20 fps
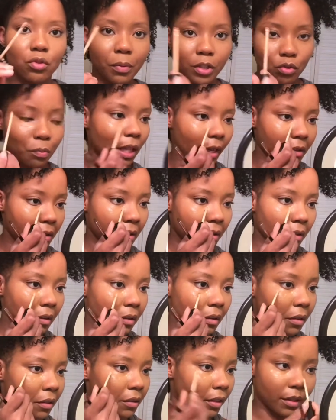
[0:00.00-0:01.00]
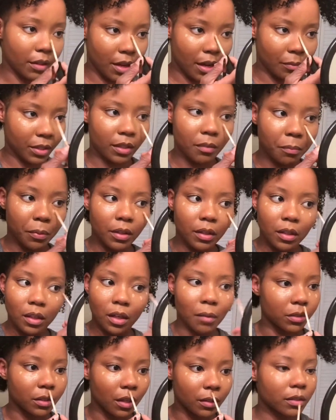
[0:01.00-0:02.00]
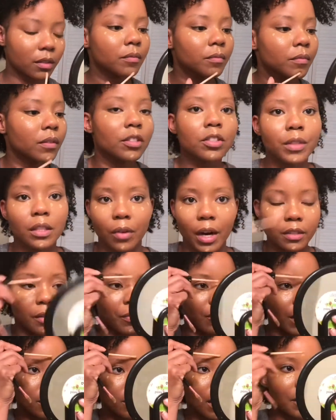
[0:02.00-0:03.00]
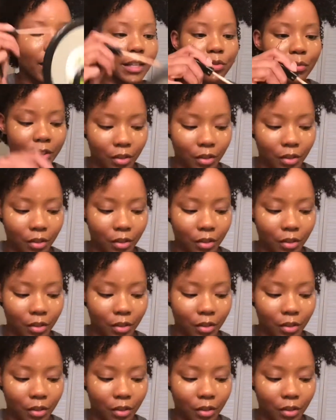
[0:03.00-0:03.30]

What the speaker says: to use everything that I have on the back of my hand.